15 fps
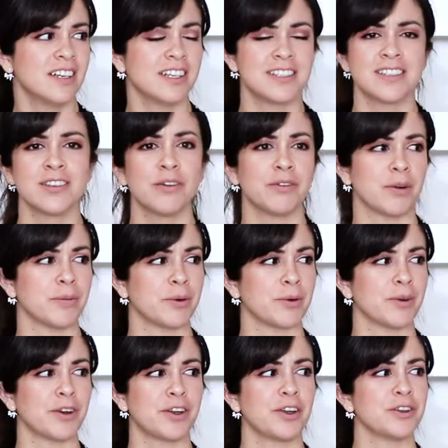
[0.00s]
it's
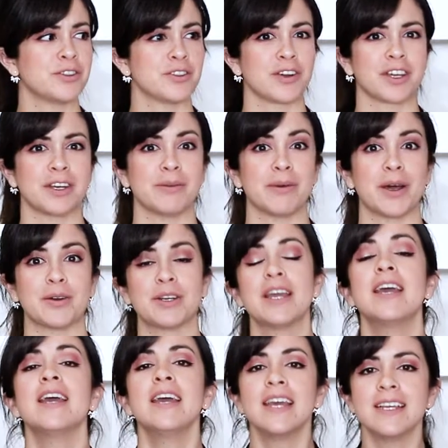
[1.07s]
November, what are you talking about?
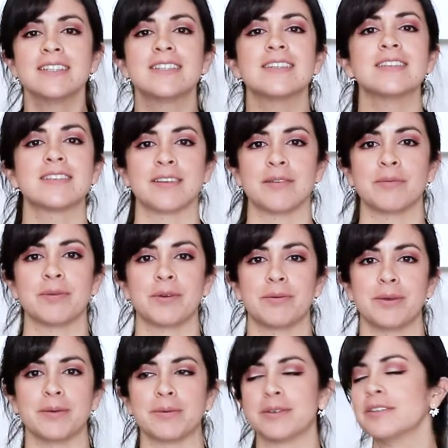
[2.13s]
It's December,
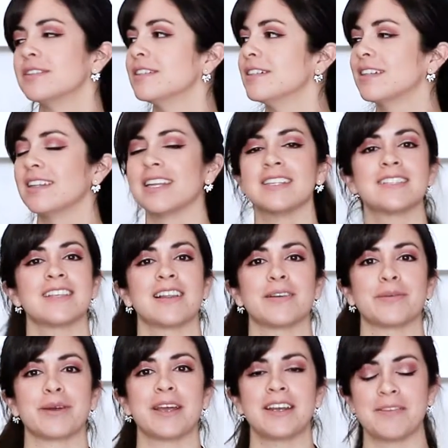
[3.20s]
people. Let's
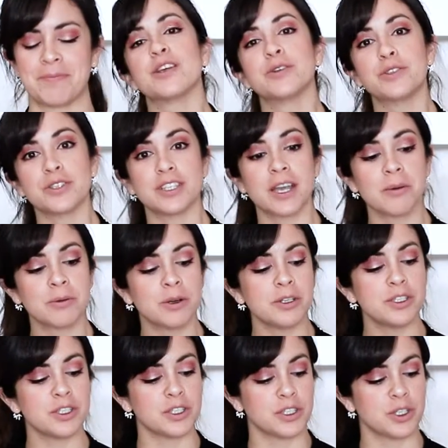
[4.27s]
celebrate. So today I'm
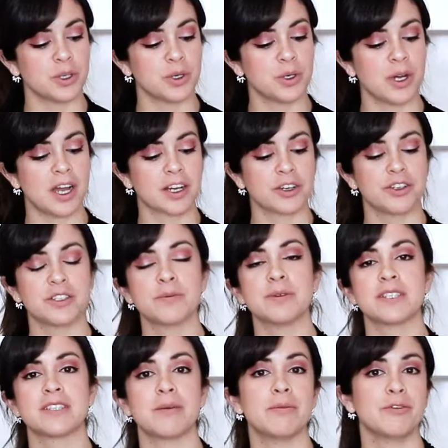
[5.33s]
going to do a
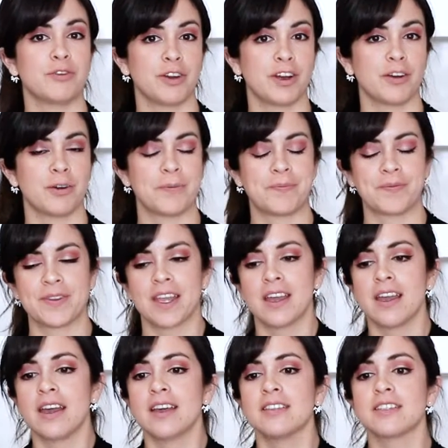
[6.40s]
Christmas semifreddo.
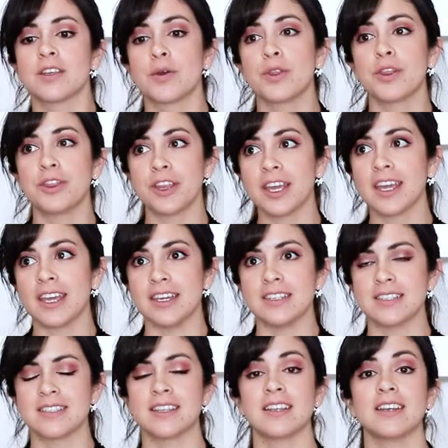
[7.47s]
So the thing
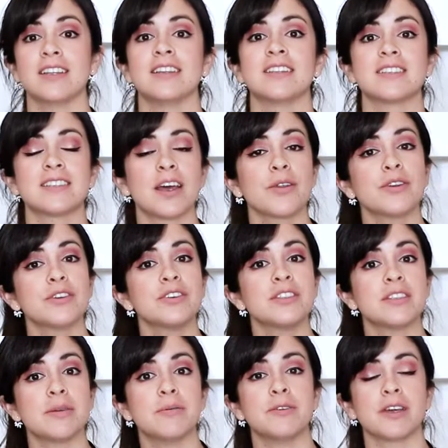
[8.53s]
is that in the Southern
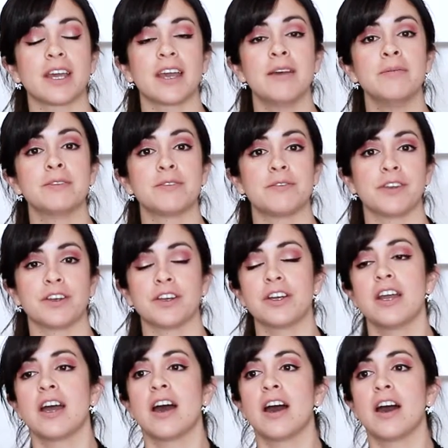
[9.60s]
Hemisphere,